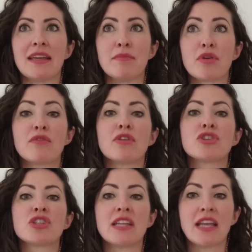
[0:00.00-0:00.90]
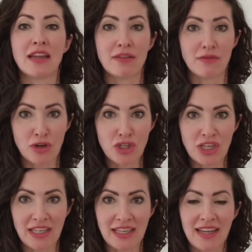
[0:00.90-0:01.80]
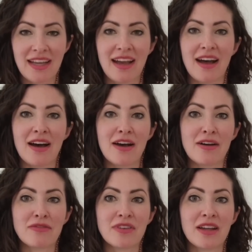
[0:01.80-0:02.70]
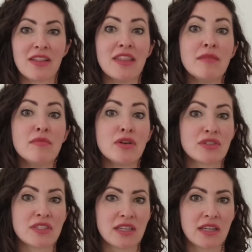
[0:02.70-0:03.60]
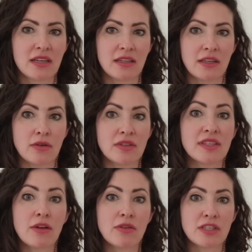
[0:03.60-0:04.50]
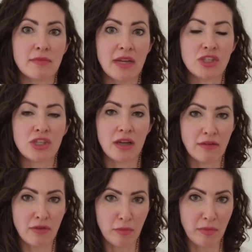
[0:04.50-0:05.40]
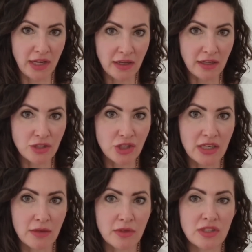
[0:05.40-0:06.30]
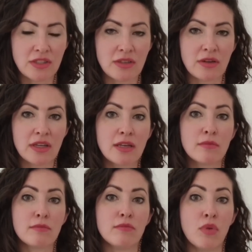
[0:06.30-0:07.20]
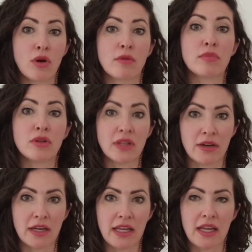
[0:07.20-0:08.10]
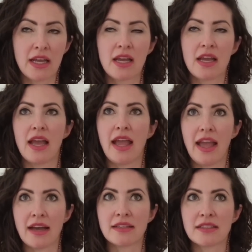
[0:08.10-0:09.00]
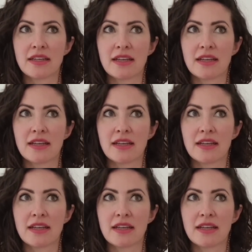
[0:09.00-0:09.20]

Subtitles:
perversion and an inversion of the most, sacred dimension of our biology, which is our inborn polarity. And